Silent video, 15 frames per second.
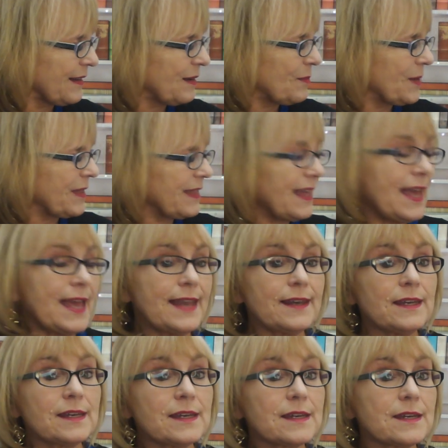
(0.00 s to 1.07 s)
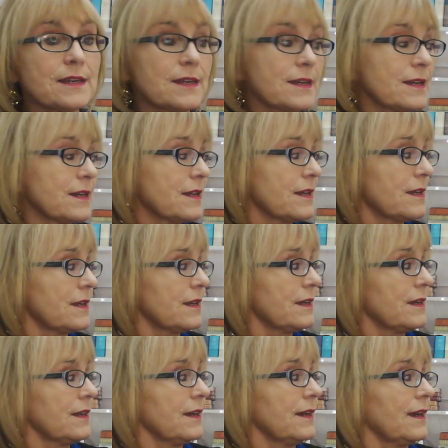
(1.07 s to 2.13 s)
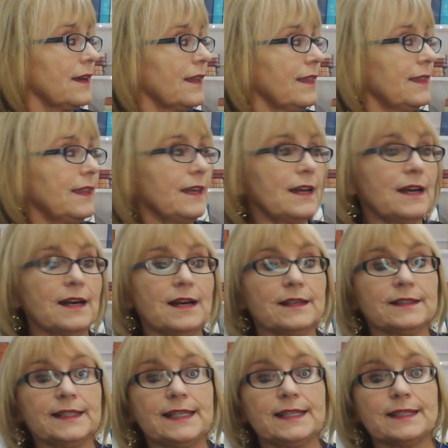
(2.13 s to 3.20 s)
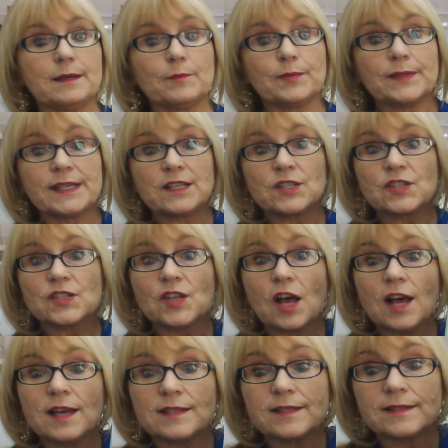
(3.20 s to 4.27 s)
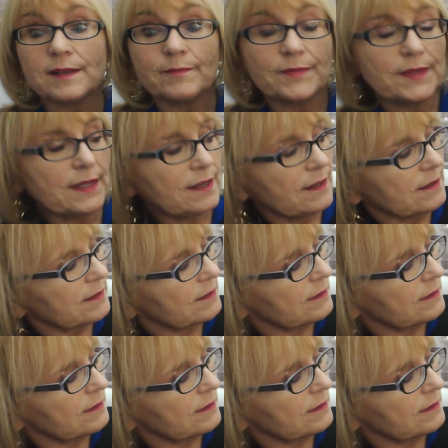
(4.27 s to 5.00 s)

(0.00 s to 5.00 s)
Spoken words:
But then the ugly dumpling saw something.